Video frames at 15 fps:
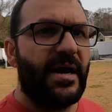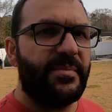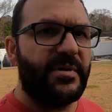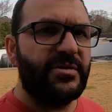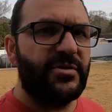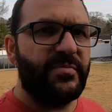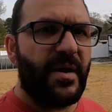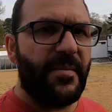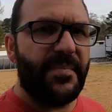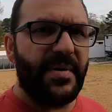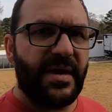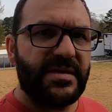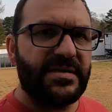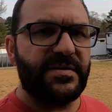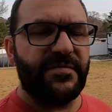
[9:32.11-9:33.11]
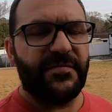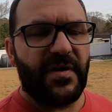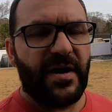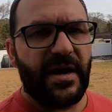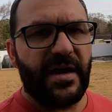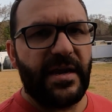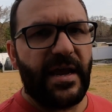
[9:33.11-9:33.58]
I'm gonna do my best to
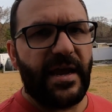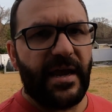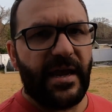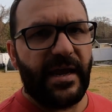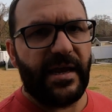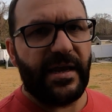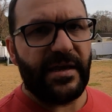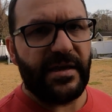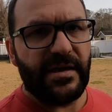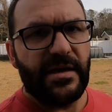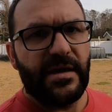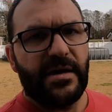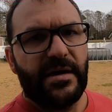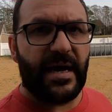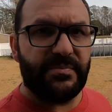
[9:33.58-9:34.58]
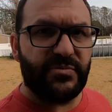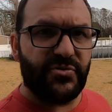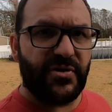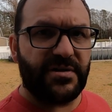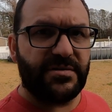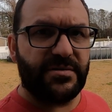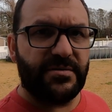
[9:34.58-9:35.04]
find a top
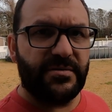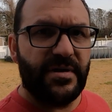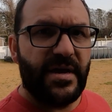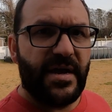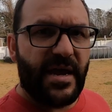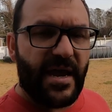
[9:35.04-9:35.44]
dresser